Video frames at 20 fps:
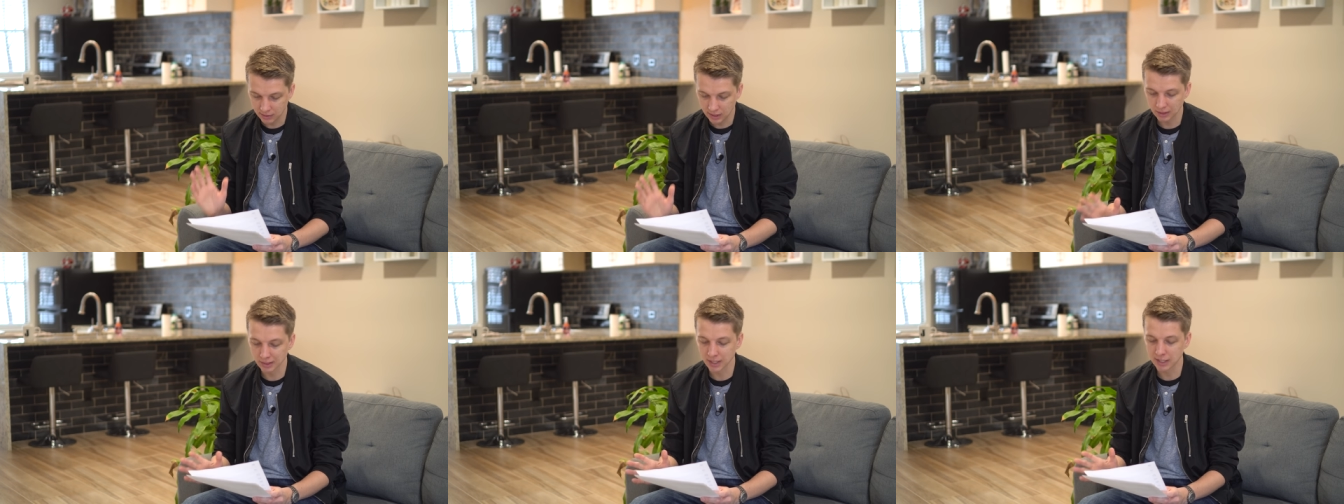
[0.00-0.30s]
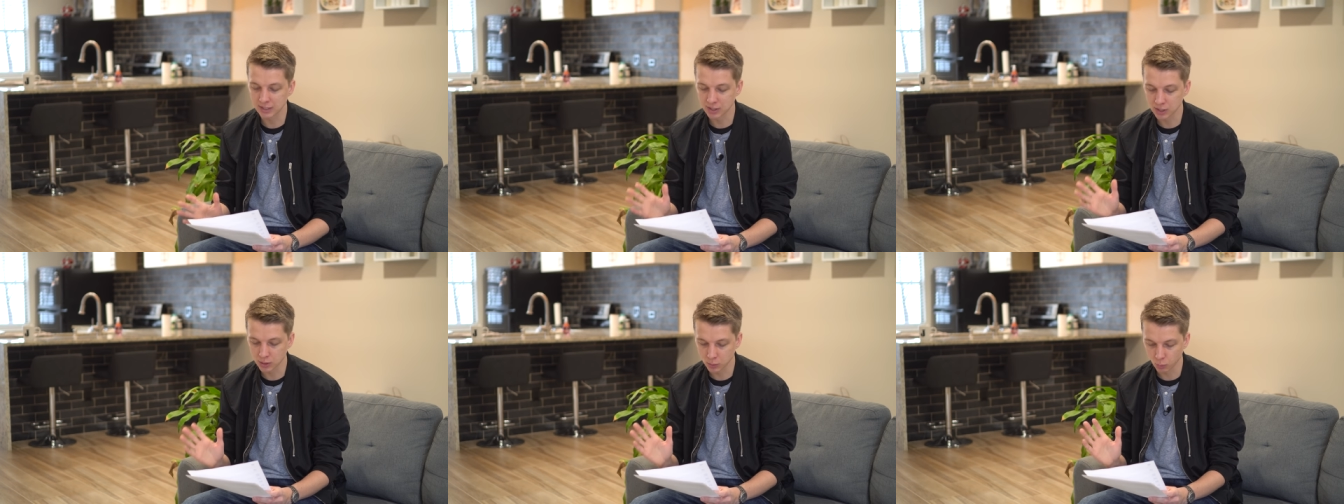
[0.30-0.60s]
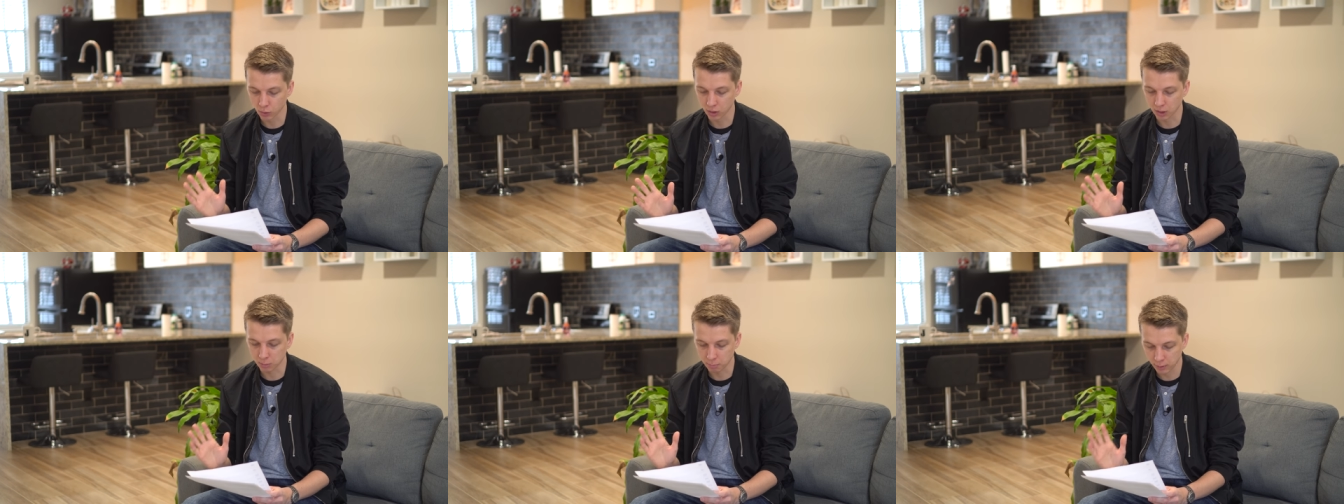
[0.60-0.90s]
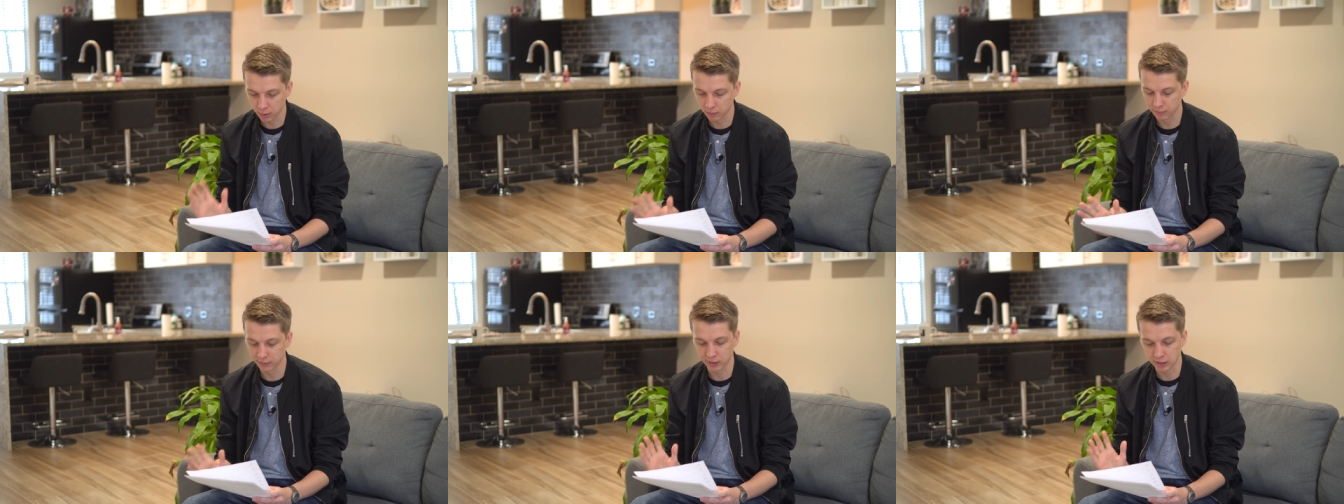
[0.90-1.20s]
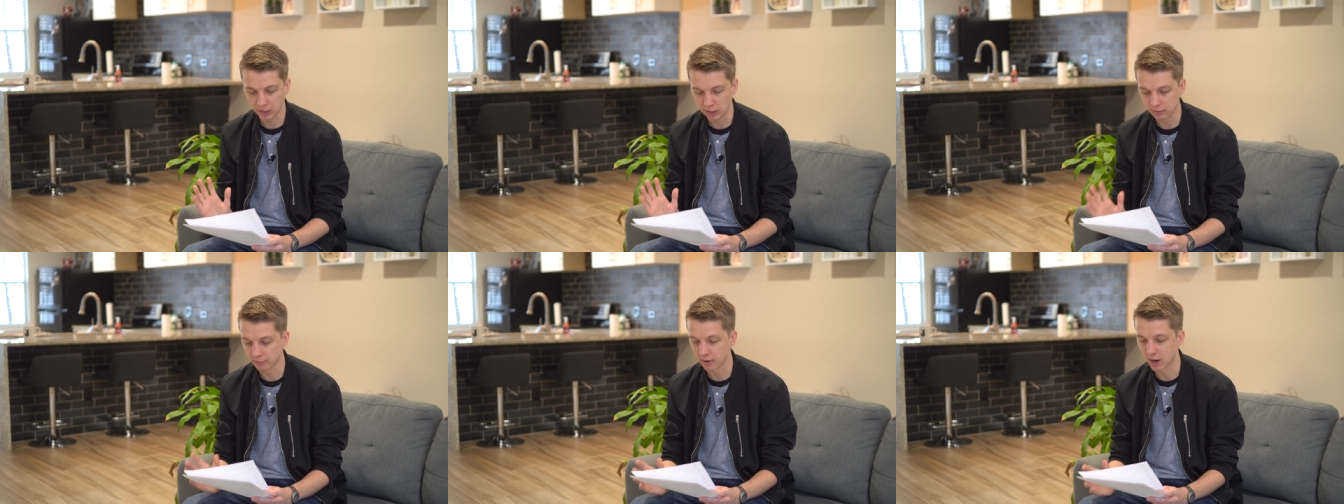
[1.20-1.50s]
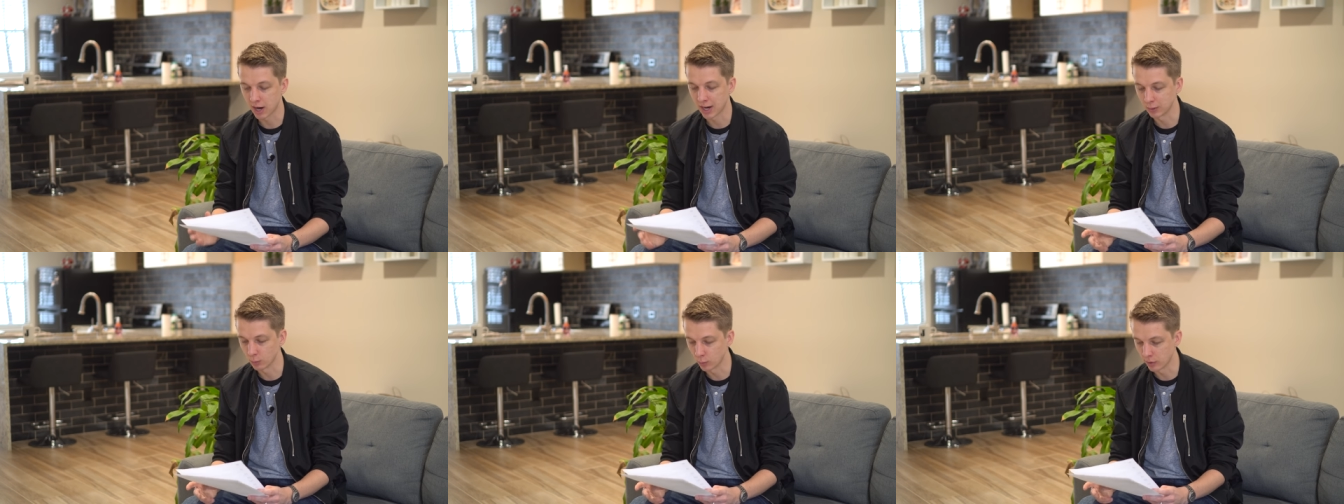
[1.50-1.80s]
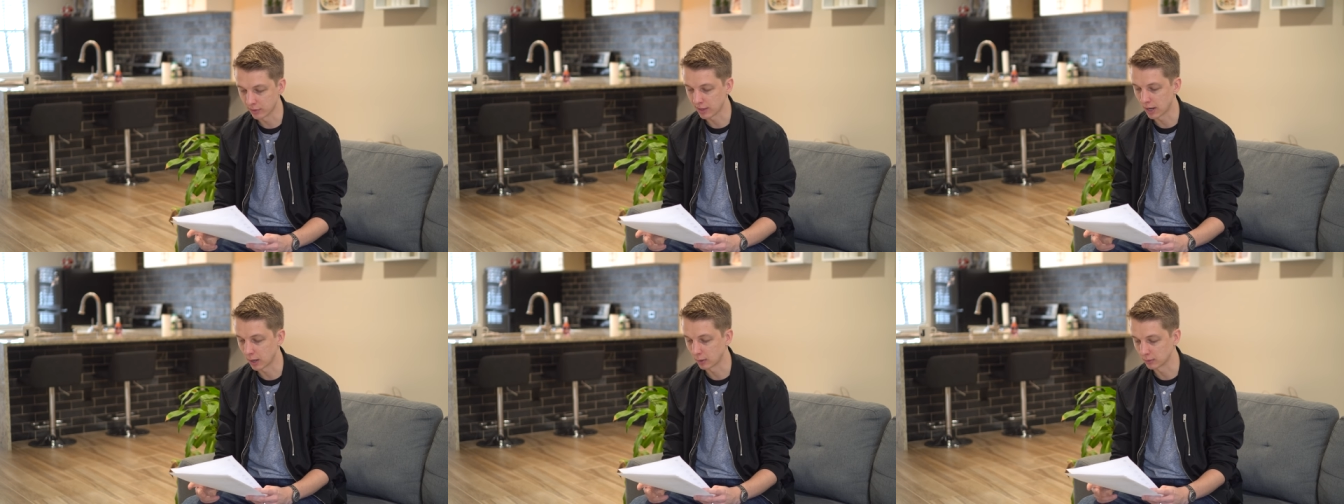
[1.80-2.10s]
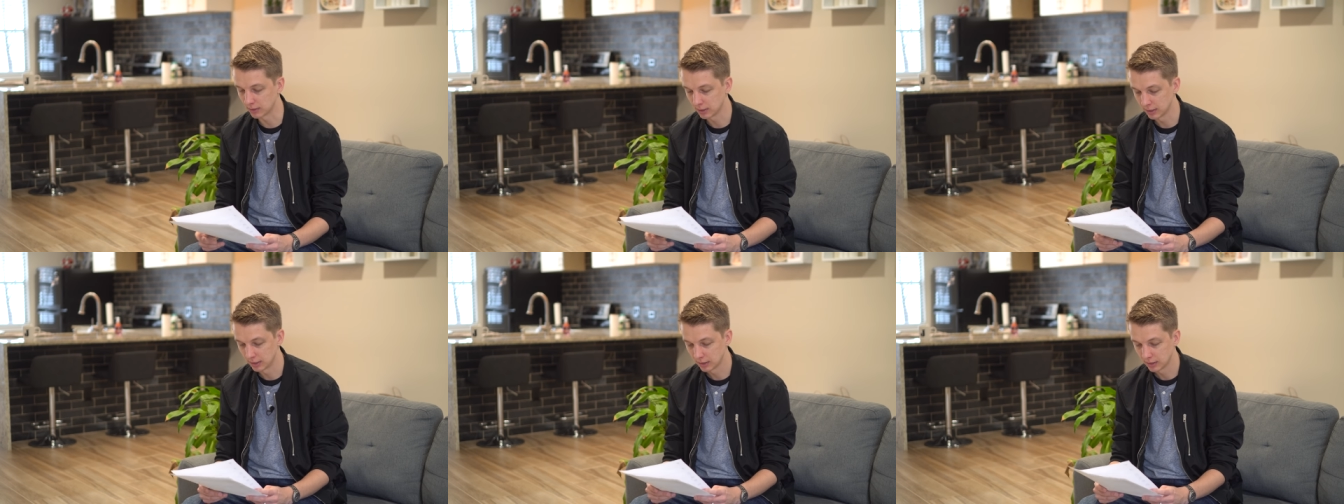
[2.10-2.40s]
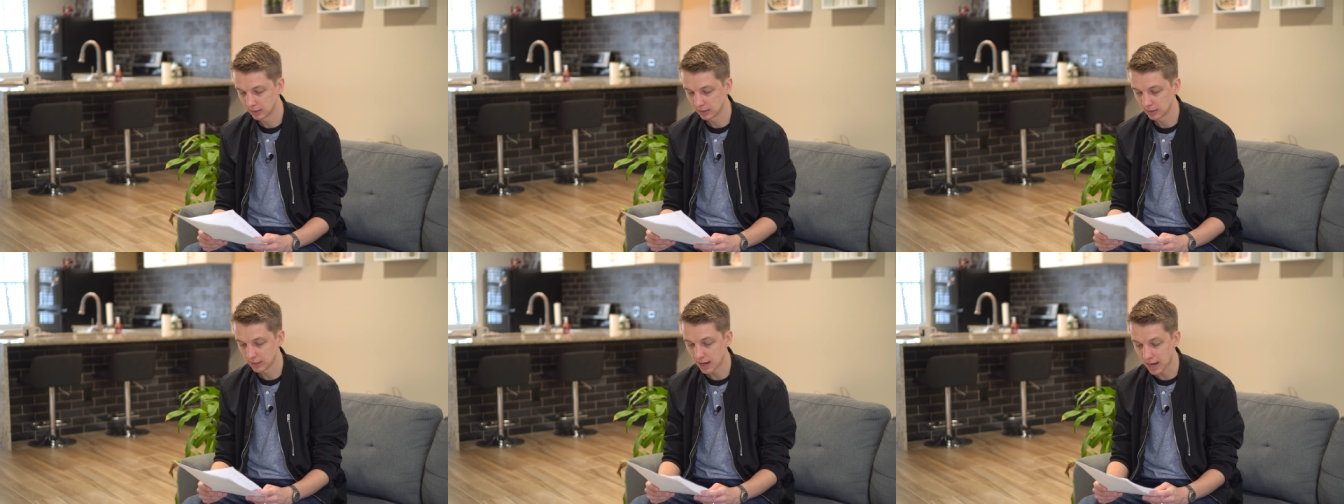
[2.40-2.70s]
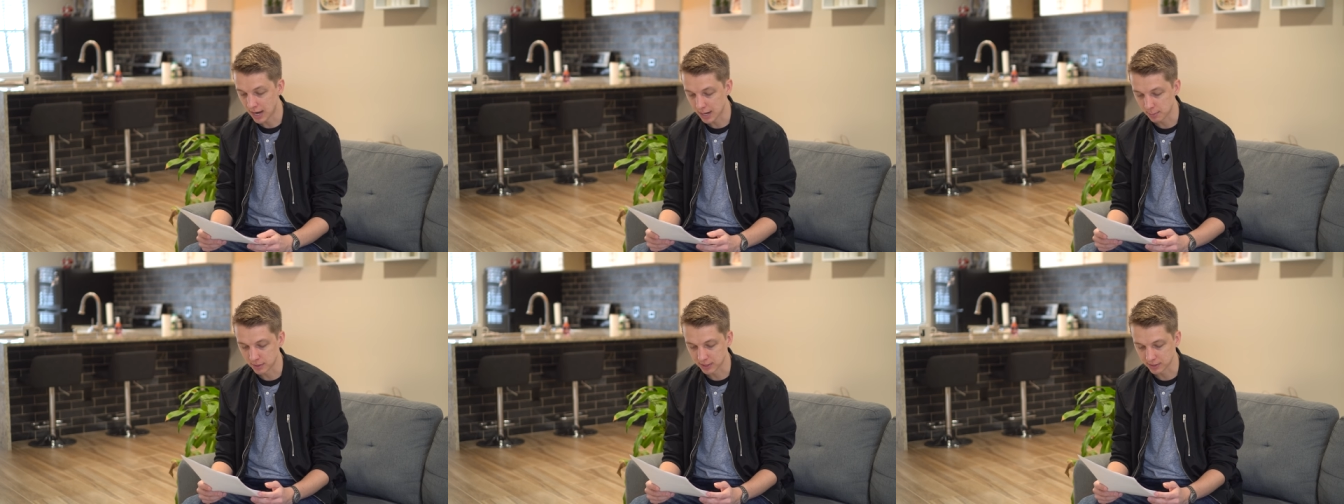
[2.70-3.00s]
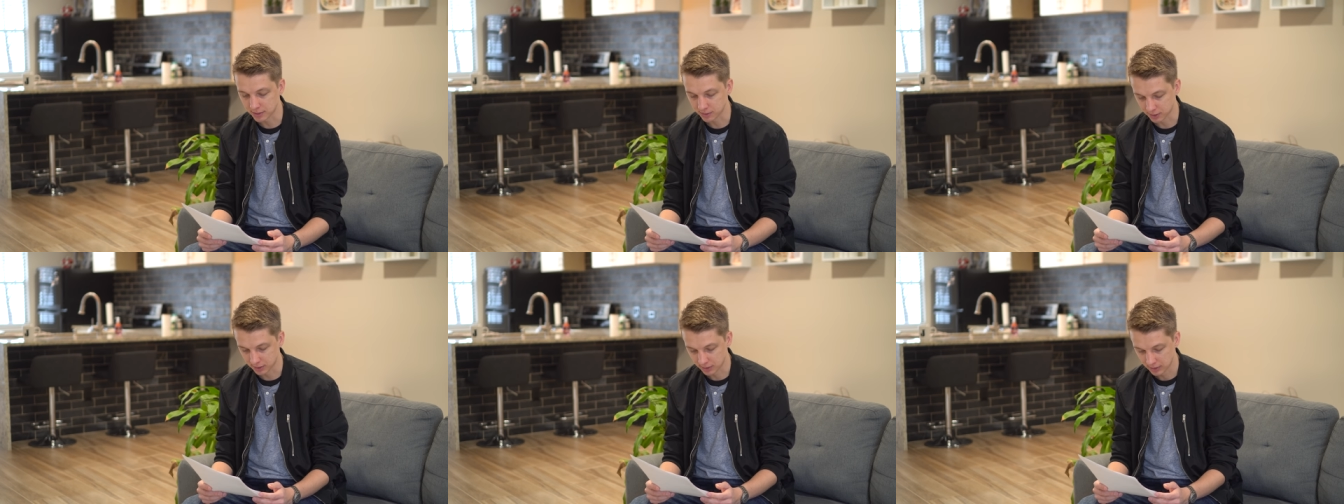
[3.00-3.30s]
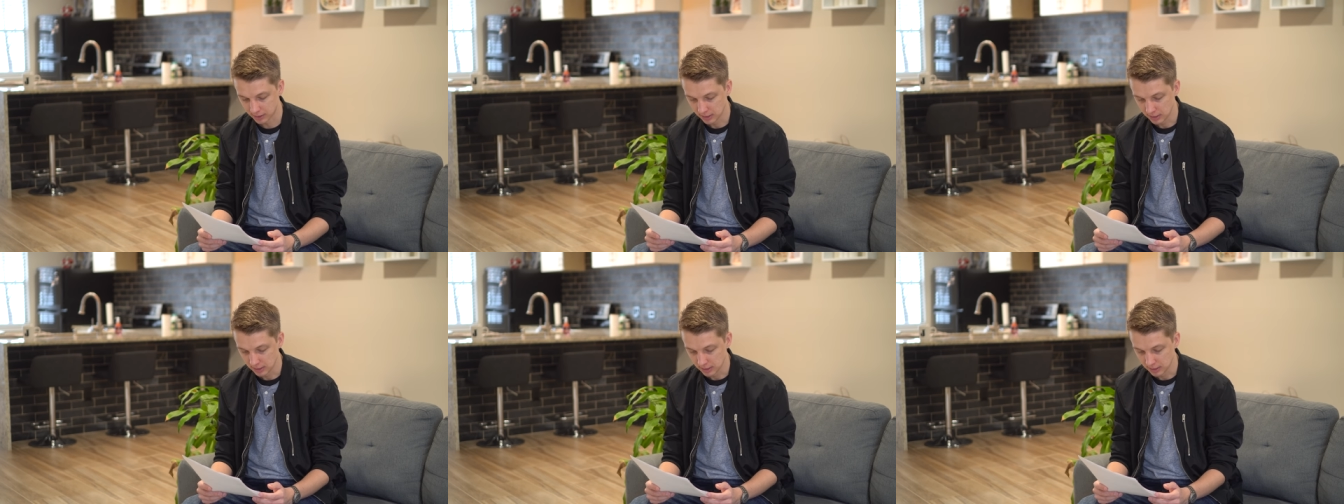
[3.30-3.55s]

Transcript: the lenses work perfectly fine without IBIS.